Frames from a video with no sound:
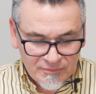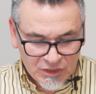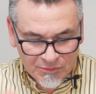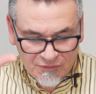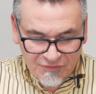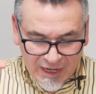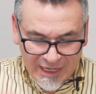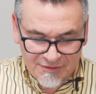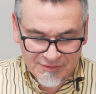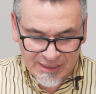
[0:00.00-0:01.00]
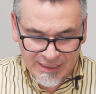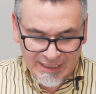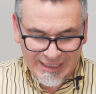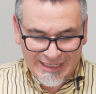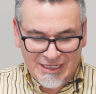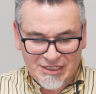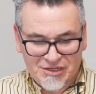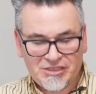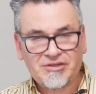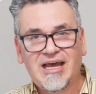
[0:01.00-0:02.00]
number 5, you
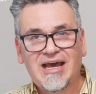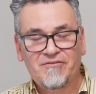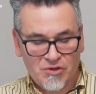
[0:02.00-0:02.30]
need to have